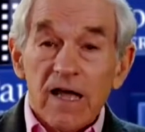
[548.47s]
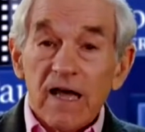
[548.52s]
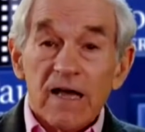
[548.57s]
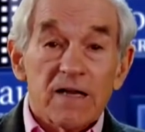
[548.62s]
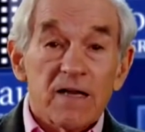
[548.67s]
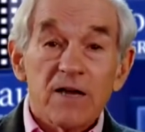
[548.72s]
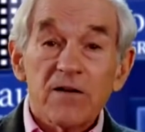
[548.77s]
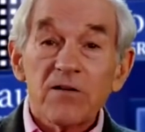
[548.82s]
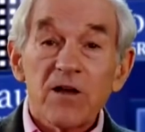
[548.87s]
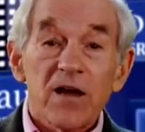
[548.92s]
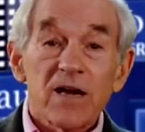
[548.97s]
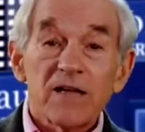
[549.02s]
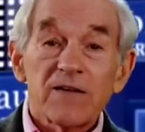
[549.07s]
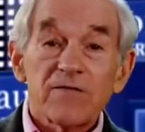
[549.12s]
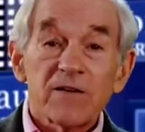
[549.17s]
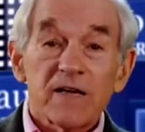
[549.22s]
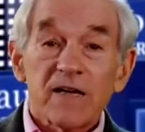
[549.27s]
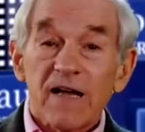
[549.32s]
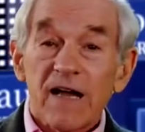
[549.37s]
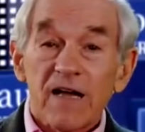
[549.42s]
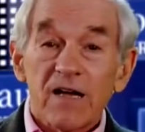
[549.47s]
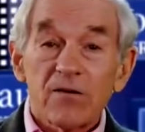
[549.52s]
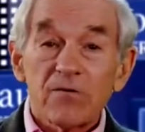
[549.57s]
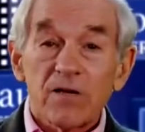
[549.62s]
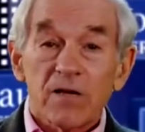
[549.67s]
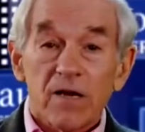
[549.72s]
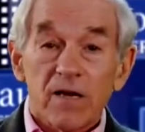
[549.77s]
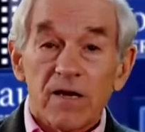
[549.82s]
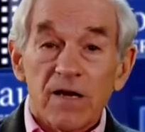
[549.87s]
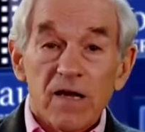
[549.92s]
And they're not even
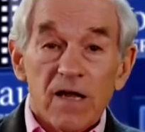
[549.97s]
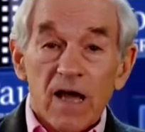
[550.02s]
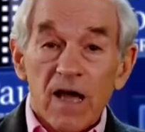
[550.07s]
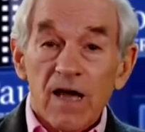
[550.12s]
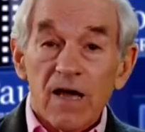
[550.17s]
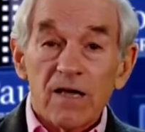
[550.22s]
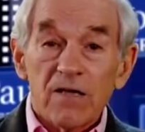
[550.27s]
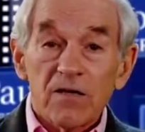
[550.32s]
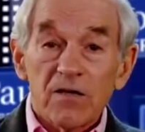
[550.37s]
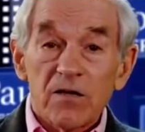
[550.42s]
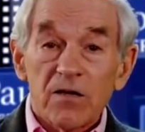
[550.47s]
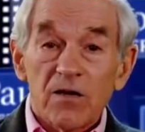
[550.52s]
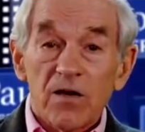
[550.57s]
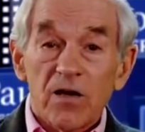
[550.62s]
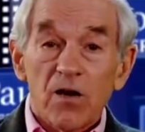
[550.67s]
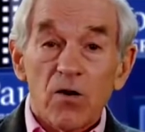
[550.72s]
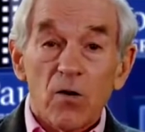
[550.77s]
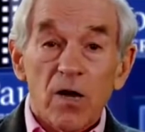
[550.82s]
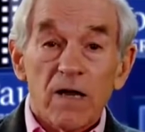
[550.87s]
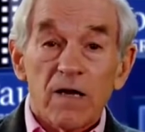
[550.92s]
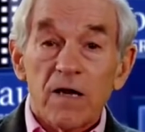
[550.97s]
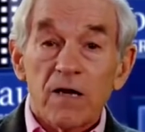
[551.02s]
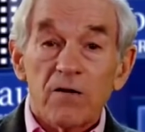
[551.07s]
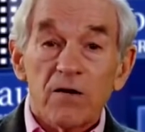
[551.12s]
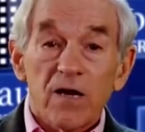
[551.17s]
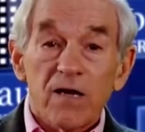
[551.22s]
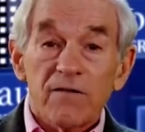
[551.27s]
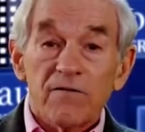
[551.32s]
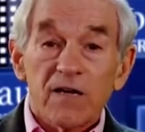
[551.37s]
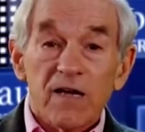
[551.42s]
counted, you know, and they're
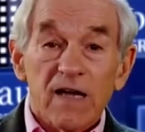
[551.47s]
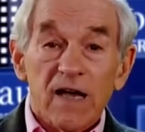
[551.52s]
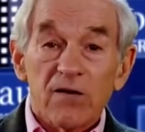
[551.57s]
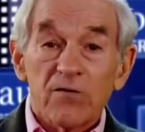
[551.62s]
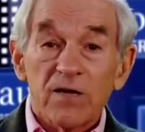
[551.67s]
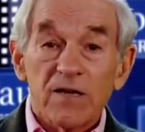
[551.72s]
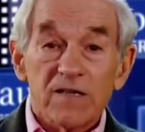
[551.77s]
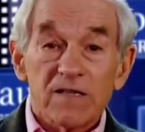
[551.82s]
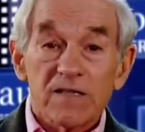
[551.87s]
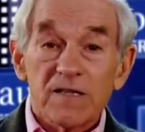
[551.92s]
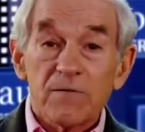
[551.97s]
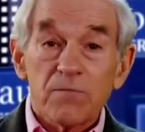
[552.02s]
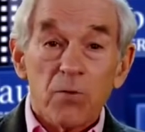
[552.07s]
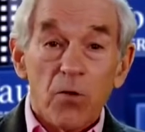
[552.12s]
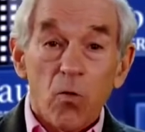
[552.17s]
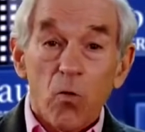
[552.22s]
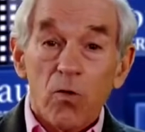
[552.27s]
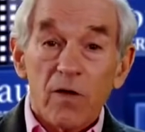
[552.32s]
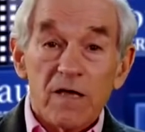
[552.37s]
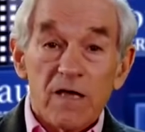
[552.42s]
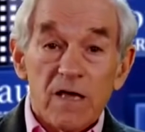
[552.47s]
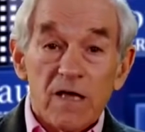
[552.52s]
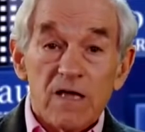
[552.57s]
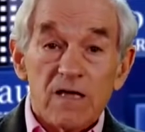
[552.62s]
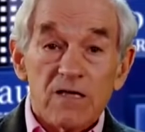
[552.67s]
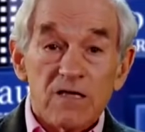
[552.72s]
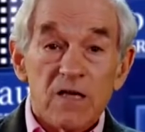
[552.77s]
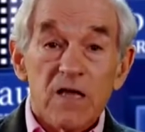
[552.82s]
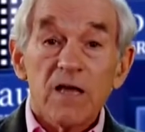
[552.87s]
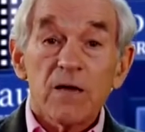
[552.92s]
not even counted as
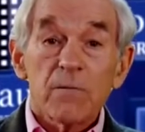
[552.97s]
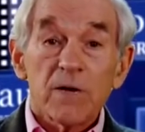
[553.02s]
employees.